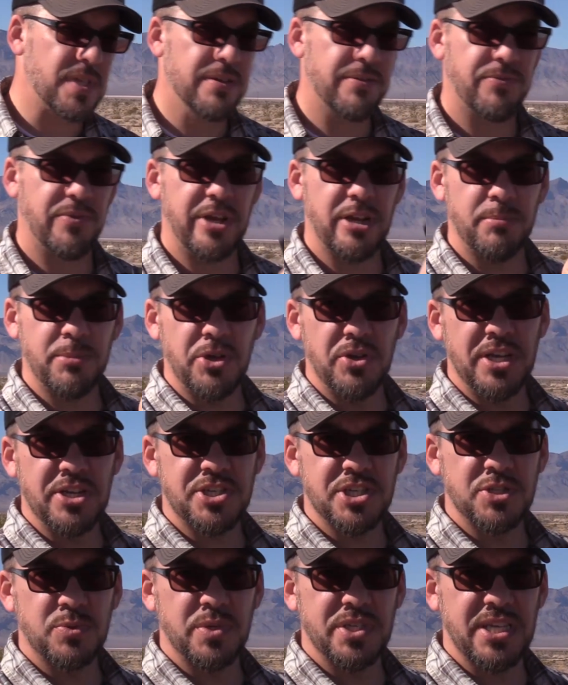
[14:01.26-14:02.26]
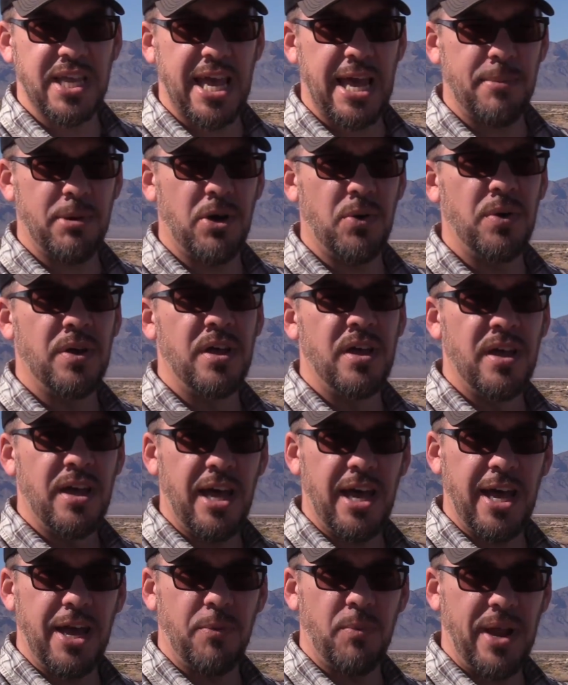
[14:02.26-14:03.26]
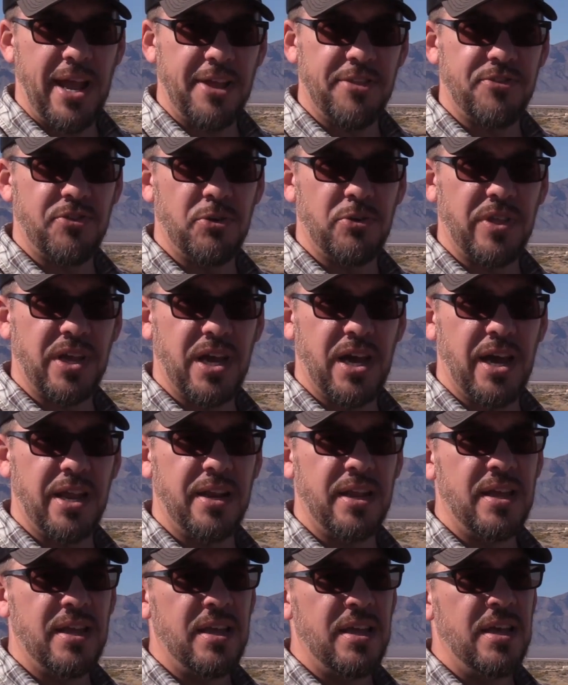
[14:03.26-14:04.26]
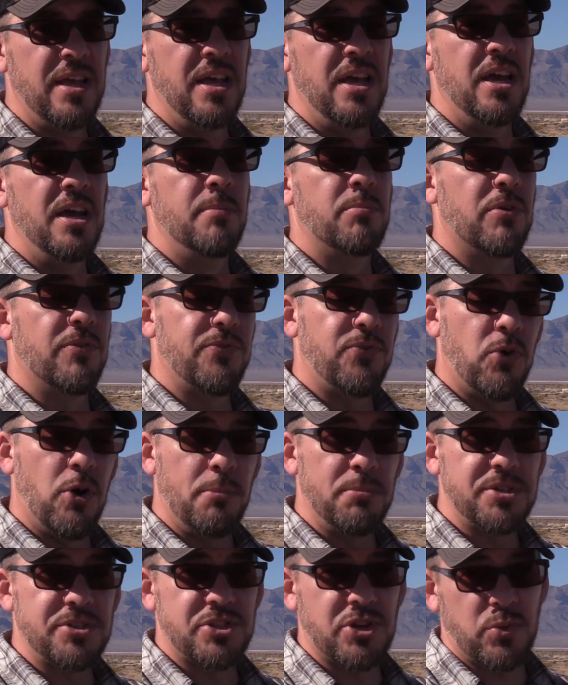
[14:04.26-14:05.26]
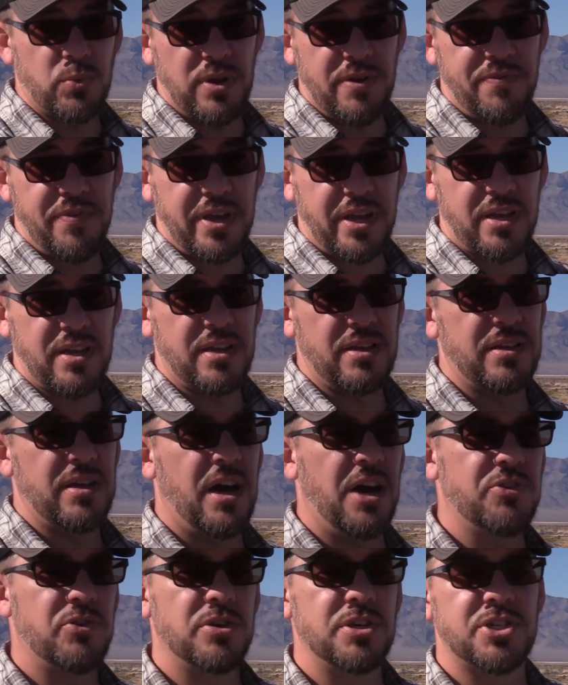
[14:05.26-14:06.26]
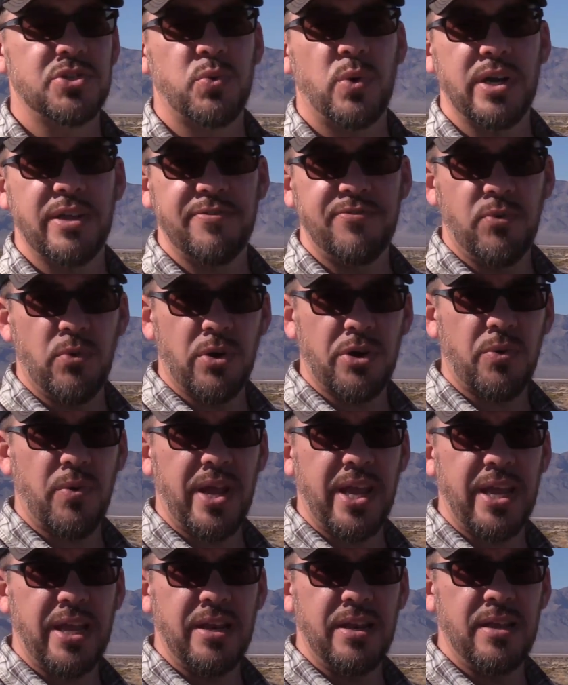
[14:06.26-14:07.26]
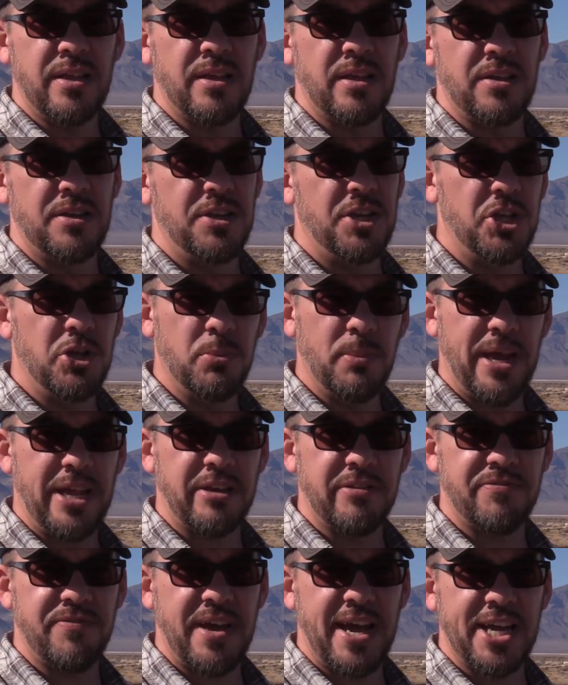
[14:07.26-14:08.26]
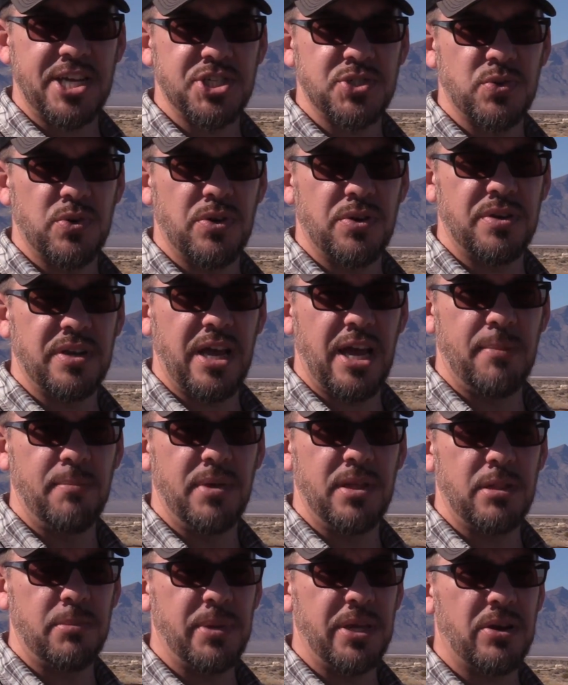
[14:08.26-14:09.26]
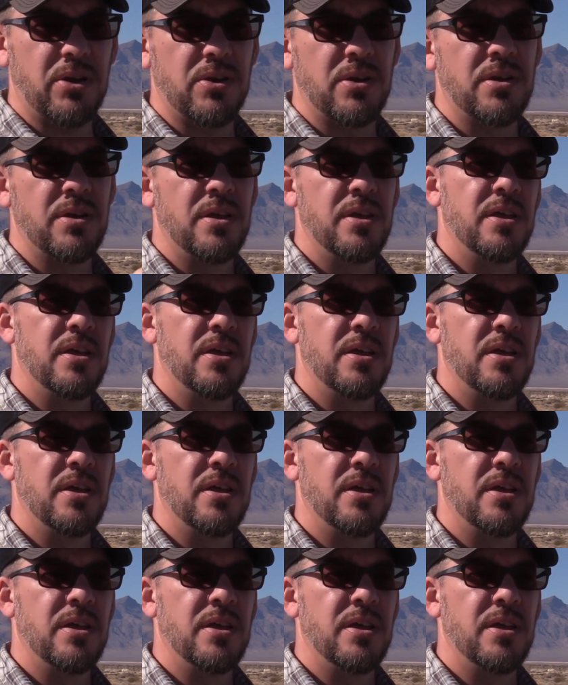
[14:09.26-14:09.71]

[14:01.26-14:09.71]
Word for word: Freedom Munitions was the ammo I ran through the gun. Performed terrific. 124 grain, new manufacturer, 9mm.